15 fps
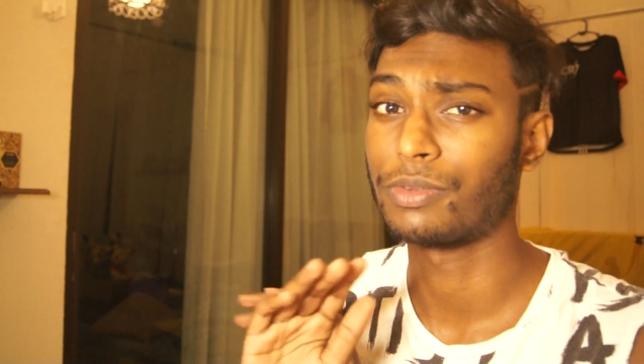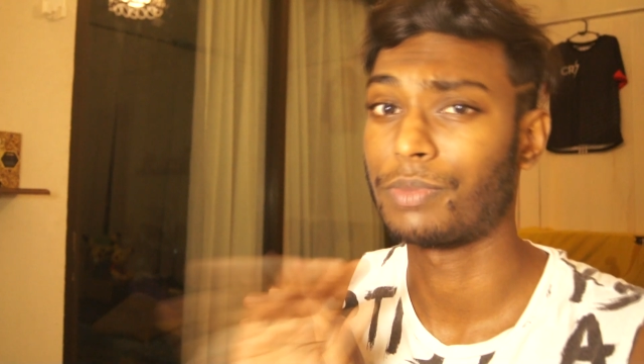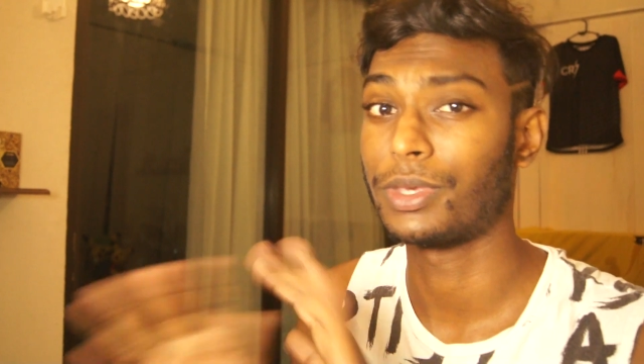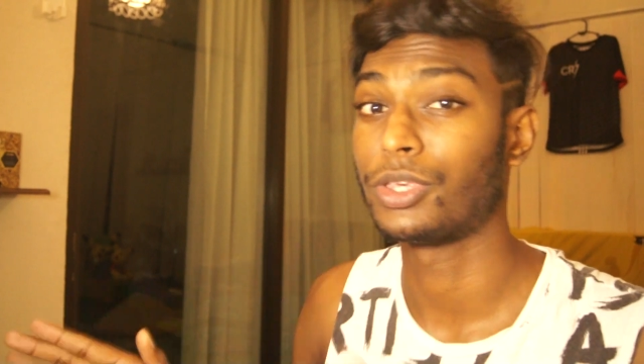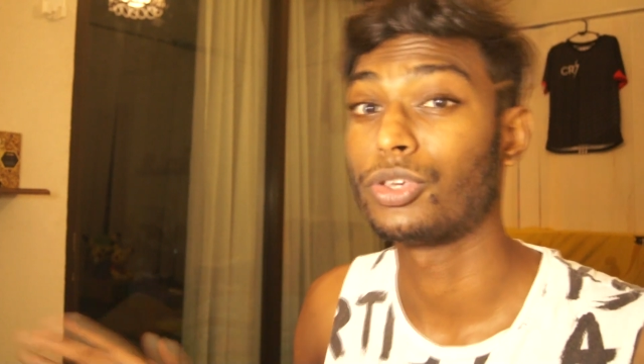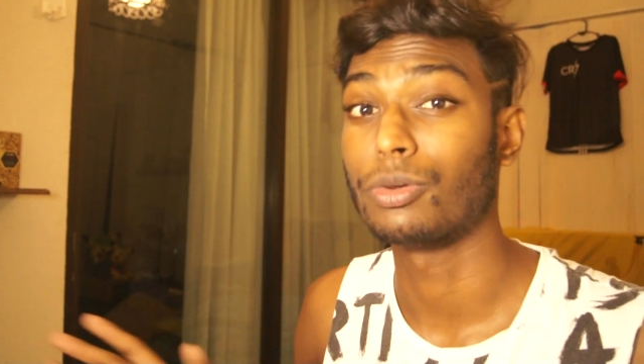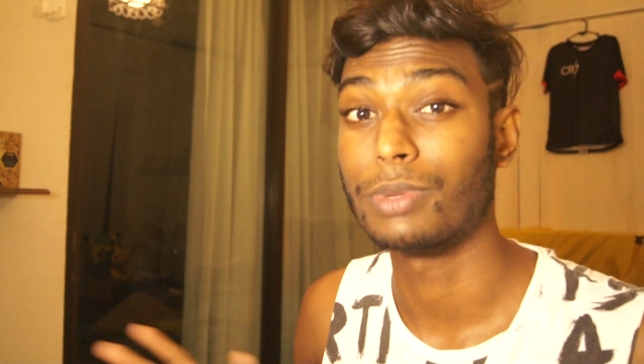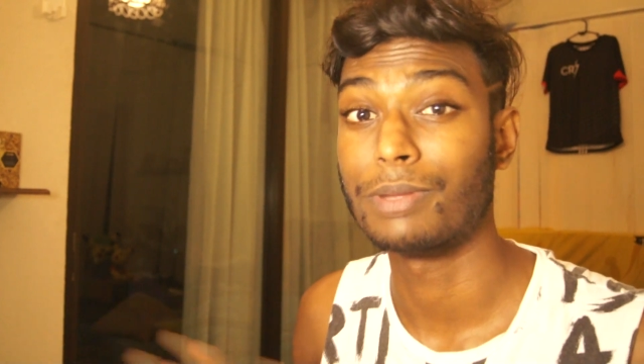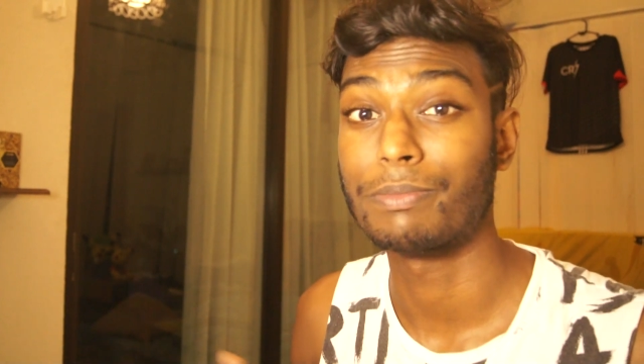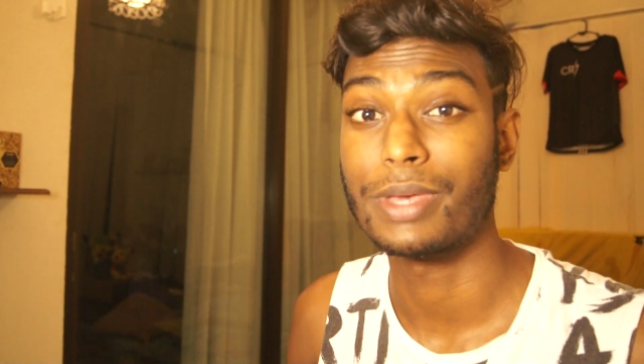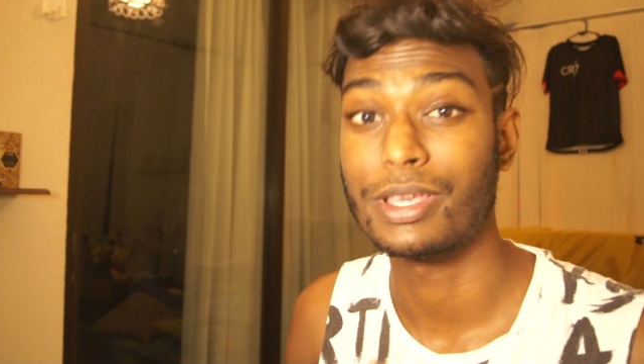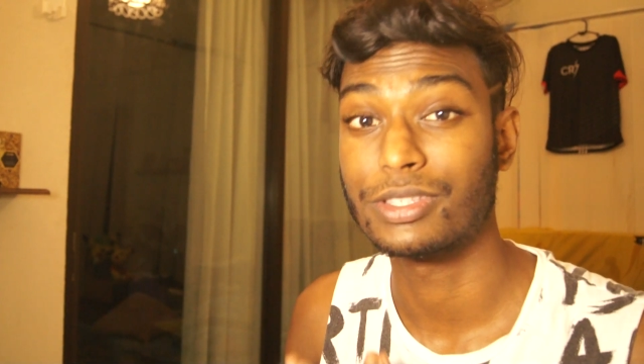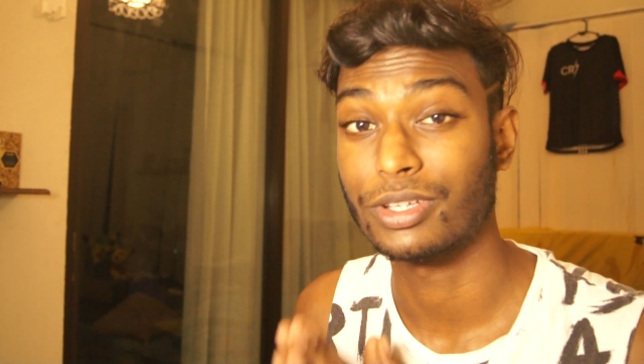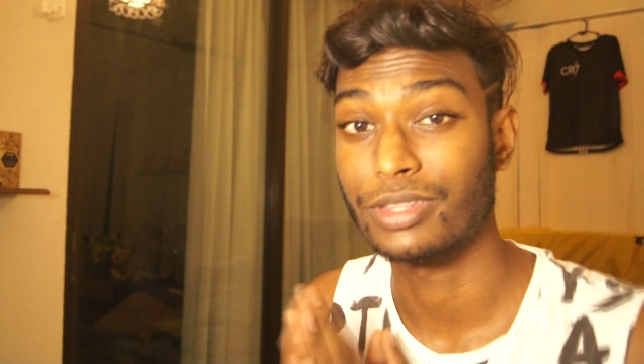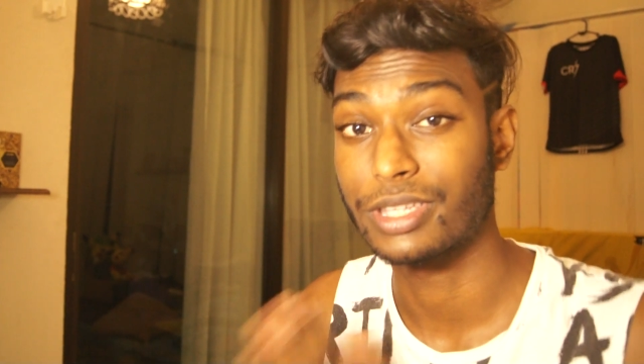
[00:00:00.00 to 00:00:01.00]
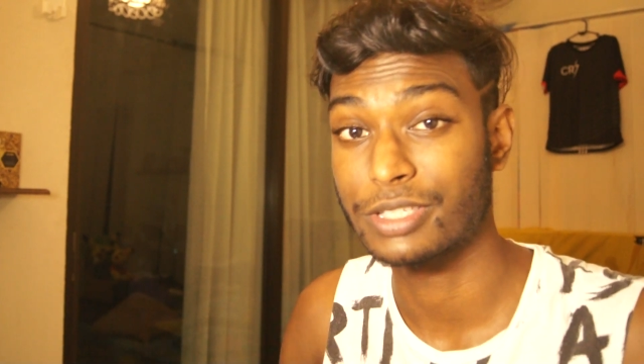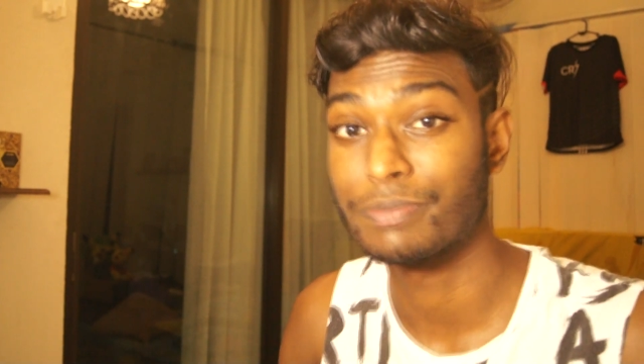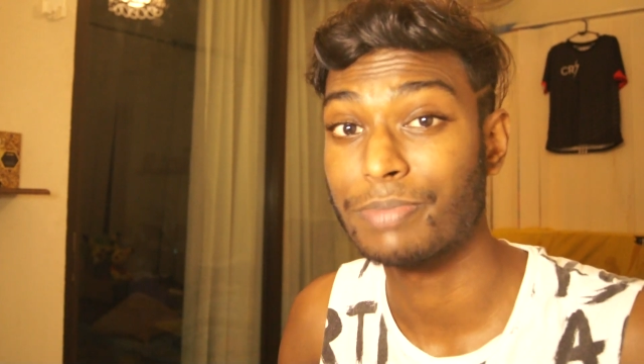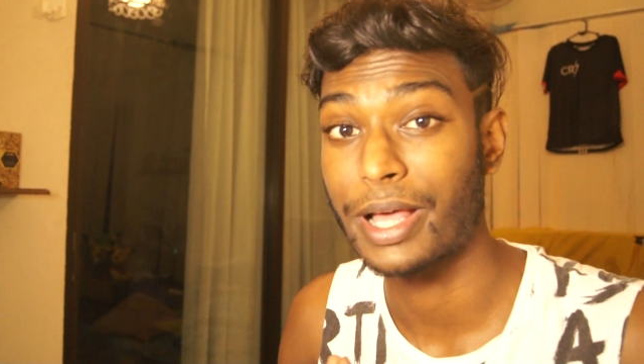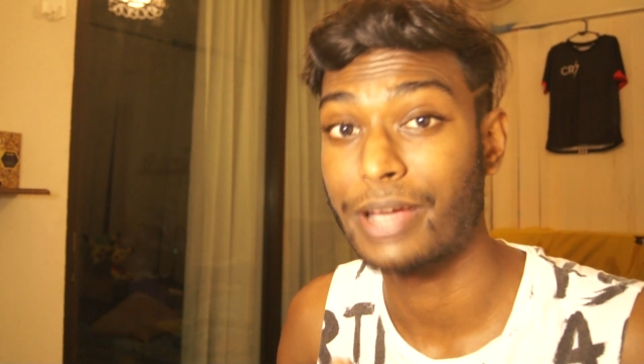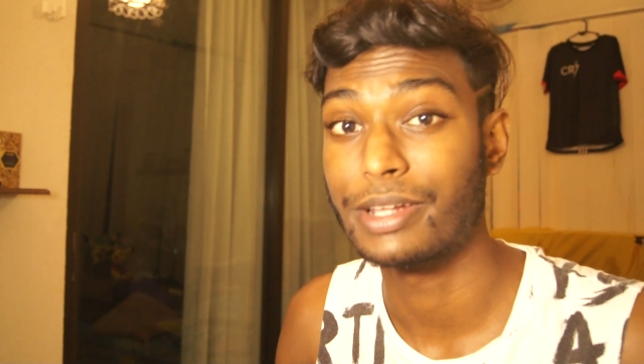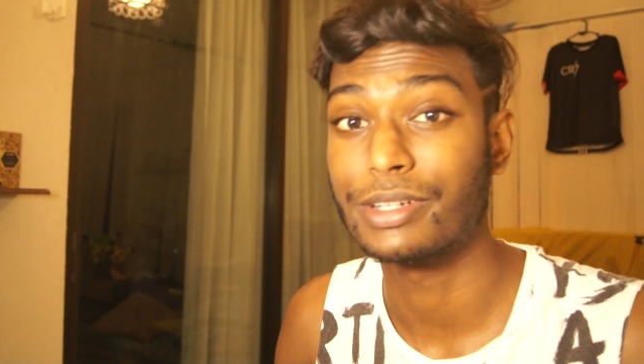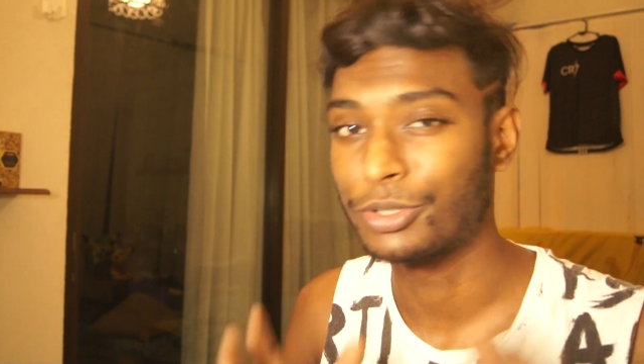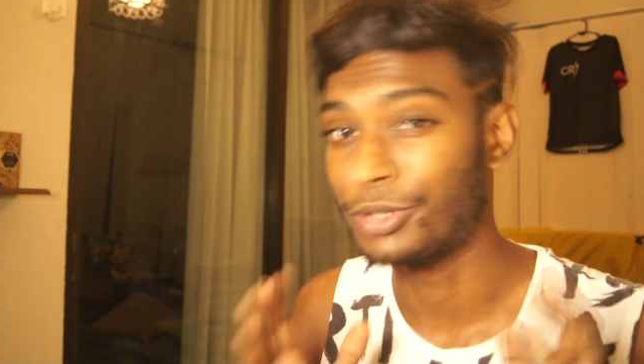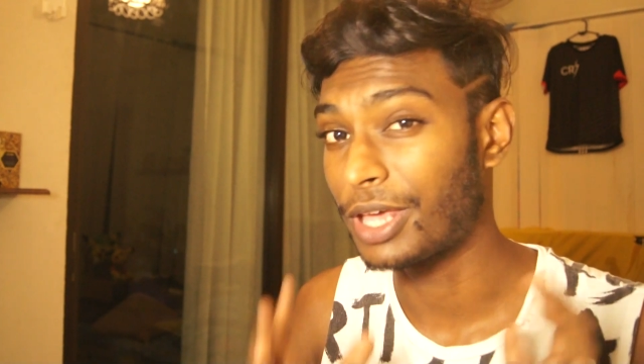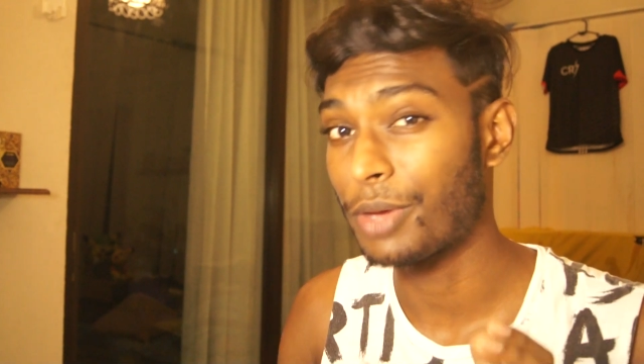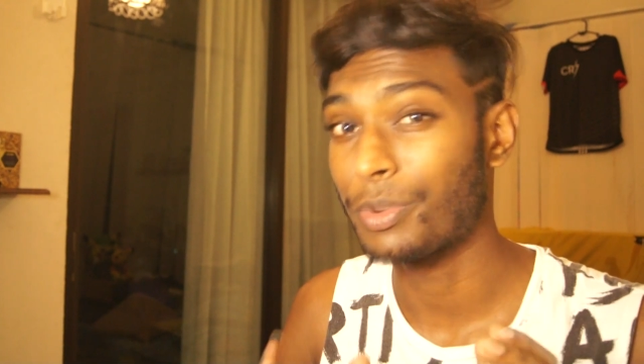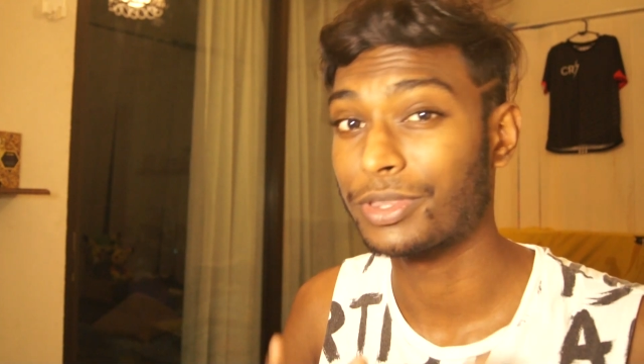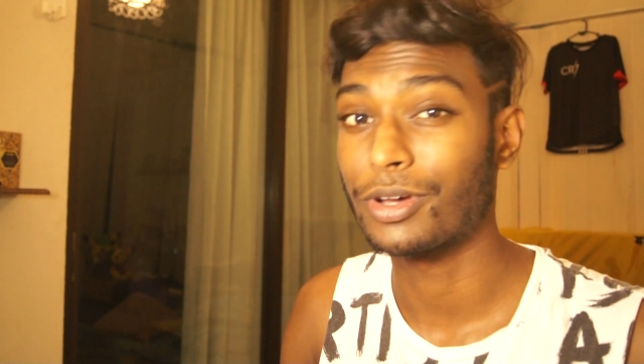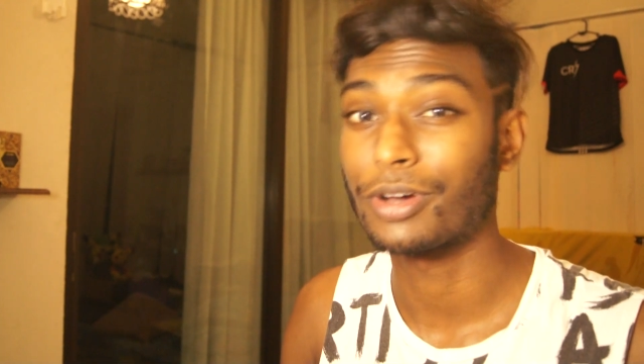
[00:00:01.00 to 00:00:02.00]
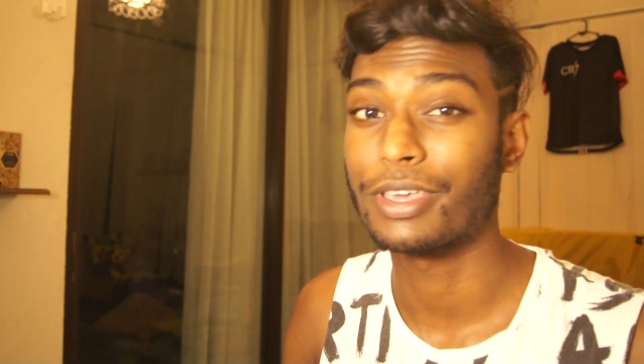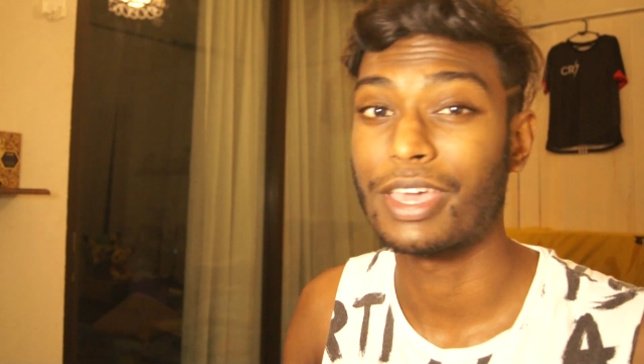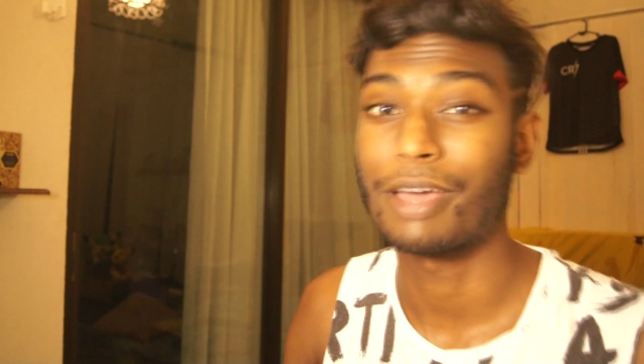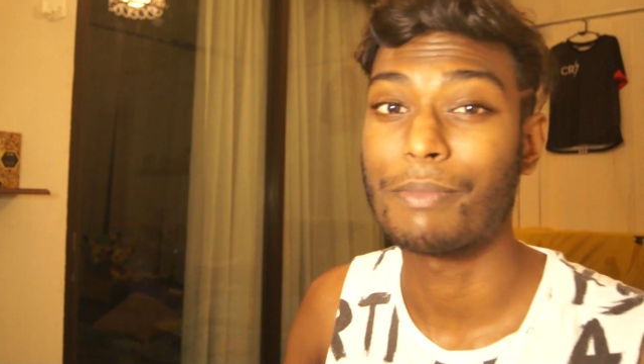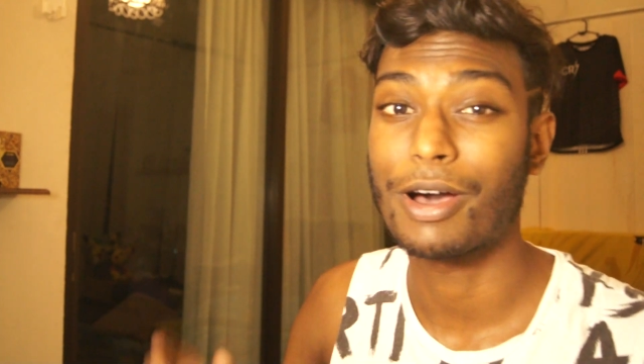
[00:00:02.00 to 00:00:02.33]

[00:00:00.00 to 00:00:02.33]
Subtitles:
to be human beings on this planet. Today we're talking